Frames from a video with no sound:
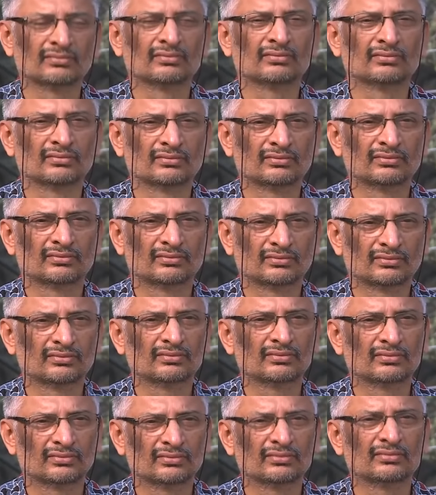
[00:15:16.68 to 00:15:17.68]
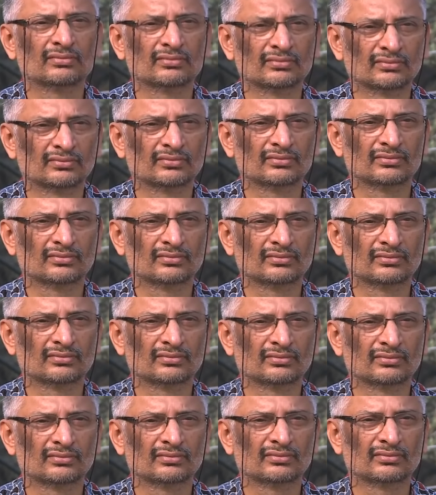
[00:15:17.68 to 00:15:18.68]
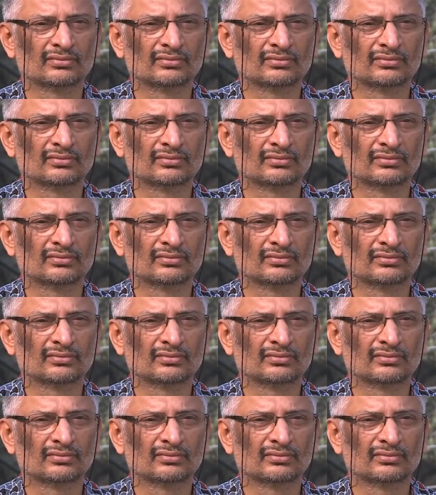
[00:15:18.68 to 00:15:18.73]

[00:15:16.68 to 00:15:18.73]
So this uh, twinkling